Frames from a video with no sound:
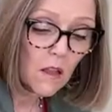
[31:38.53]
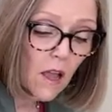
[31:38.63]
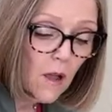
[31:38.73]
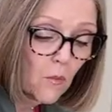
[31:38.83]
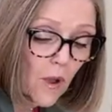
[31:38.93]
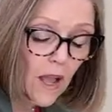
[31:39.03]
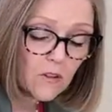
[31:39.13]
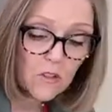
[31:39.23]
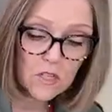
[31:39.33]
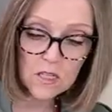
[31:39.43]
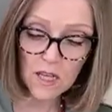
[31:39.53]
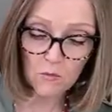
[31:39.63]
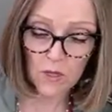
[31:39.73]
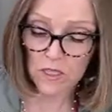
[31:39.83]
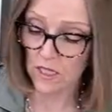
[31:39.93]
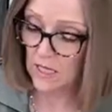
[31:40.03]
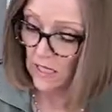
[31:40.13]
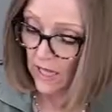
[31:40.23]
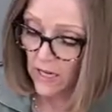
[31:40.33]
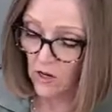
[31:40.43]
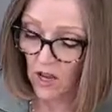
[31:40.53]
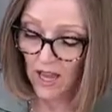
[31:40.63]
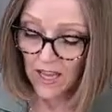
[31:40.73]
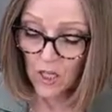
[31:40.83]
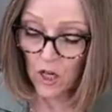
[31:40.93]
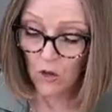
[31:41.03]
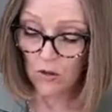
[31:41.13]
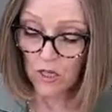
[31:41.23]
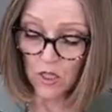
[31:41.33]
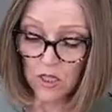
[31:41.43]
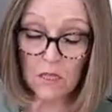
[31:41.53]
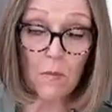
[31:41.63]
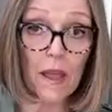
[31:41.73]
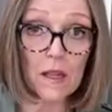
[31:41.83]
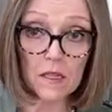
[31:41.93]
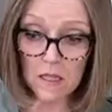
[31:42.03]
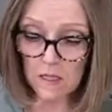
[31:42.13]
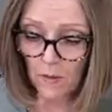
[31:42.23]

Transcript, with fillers: How do you decide what to eat later? You know, it just depends. It